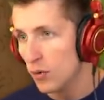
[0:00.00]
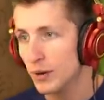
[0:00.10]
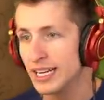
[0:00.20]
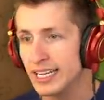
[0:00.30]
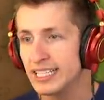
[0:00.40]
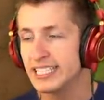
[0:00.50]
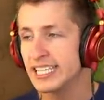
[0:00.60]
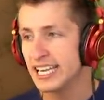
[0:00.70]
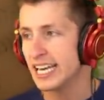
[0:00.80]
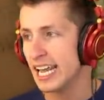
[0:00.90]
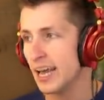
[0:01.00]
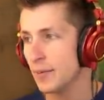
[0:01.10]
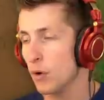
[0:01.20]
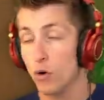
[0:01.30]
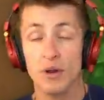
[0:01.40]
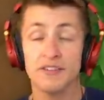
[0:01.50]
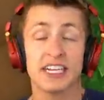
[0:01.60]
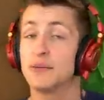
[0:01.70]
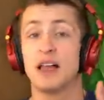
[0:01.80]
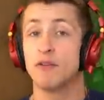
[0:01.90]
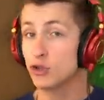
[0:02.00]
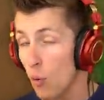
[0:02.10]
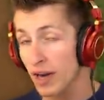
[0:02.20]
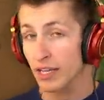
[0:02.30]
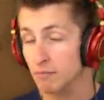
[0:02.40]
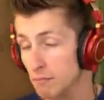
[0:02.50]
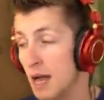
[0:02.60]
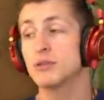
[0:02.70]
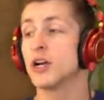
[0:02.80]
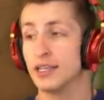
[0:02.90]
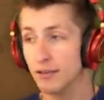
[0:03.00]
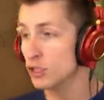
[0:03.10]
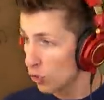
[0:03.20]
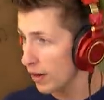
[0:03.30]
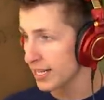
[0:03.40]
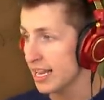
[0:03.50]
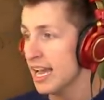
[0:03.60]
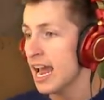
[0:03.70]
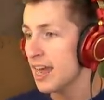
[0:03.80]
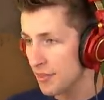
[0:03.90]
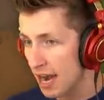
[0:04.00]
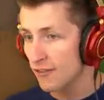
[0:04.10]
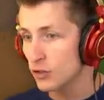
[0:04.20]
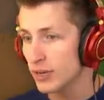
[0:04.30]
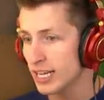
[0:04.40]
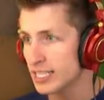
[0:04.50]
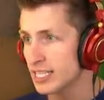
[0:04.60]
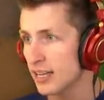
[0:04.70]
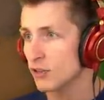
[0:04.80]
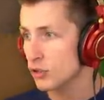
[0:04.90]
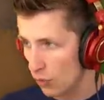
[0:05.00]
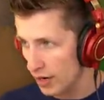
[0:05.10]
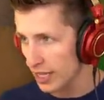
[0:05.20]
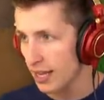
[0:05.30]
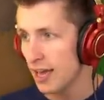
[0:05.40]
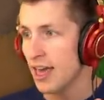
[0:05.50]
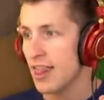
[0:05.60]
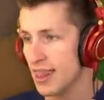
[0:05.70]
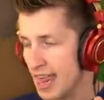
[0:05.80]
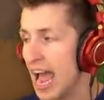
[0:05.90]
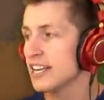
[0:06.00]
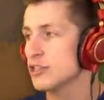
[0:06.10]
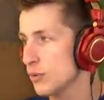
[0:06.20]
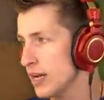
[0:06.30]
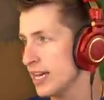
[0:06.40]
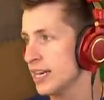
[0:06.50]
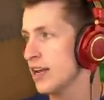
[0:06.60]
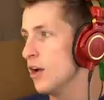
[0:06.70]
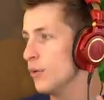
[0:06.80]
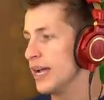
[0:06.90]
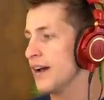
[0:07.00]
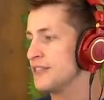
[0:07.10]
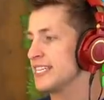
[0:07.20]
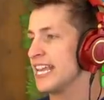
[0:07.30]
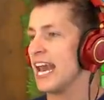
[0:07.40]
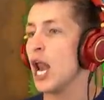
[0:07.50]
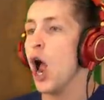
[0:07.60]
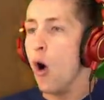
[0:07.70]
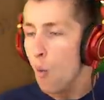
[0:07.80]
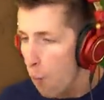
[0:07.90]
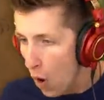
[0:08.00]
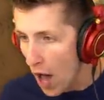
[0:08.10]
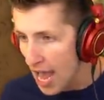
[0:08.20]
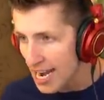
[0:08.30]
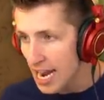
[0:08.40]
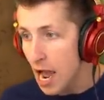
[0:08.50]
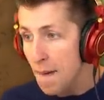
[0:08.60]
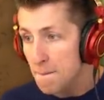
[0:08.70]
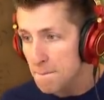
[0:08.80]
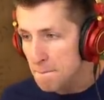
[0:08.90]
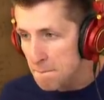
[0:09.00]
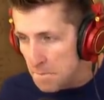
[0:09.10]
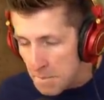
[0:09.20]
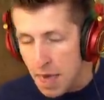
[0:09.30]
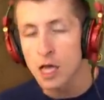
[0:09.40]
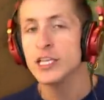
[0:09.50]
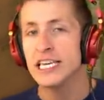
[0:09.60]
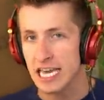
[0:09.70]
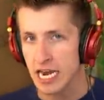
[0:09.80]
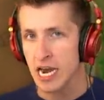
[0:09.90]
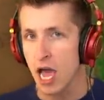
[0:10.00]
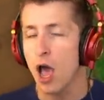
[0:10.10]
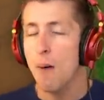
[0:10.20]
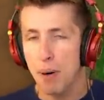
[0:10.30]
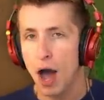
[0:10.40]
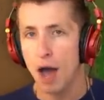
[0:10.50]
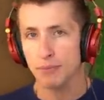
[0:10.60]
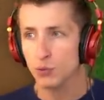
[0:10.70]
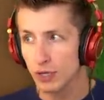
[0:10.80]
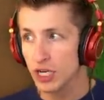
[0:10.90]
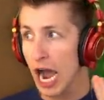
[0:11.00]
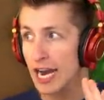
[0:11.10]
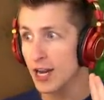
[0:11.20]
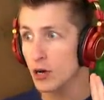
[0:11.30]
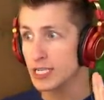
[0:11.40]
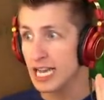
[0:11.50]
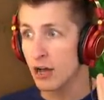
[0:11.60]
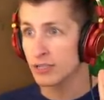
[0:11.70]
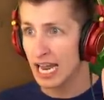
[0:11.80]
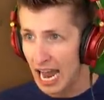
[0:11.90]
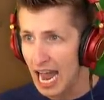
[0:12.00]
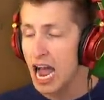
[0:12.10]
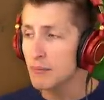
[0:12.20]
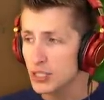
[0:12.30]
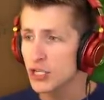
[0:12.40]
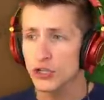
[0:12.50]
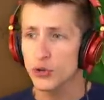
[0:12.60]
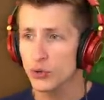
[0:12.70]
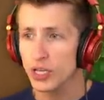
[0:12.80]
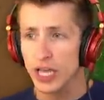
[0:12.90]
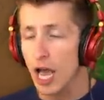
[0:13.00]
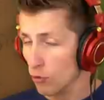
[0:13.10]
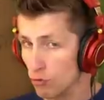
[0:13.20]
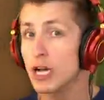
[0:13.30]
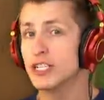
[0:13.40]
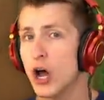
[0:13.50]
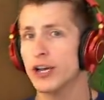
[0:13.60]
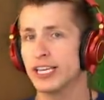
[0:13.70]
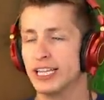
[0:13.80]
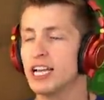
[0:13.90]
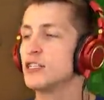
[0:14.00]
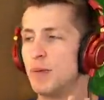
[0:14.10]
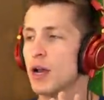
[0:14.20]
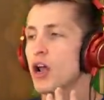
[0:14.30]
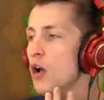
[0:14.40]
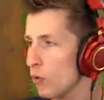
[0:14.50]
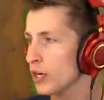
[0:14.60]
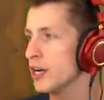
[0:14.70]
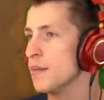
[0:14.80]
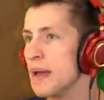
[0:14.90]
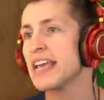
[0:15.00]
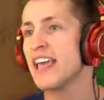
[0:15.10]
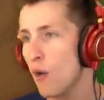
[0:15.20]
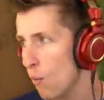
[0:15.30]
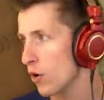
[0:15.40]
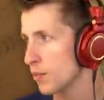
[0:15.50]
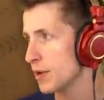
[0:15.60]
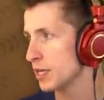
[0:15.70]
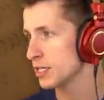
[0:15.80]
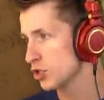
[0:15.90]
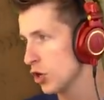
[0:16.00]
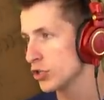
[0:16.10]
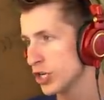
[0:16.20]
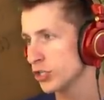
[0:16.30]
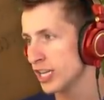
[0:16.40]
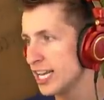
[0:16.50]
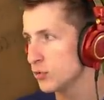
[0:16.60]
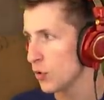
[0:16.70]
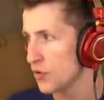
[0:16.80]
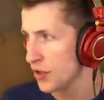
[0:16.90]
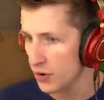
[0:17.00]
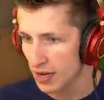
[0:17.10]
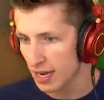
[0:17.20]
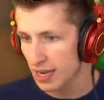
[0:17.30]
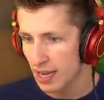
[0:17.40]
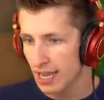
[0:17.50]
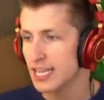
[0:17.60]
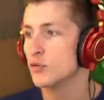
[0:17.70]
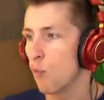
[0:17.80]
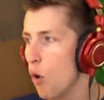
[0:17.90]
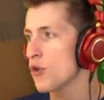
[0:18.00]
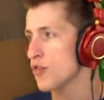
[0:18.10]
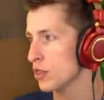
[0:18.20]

we need to get him, or we have to get him to level 20. I'm sorry, level 20. And then after he gets to level 20, that's when we have to get 1 million pops, which I know sounds absolutely redonkulous, but we're gonna make it work because Churchill, he's worth it, okay? He's worth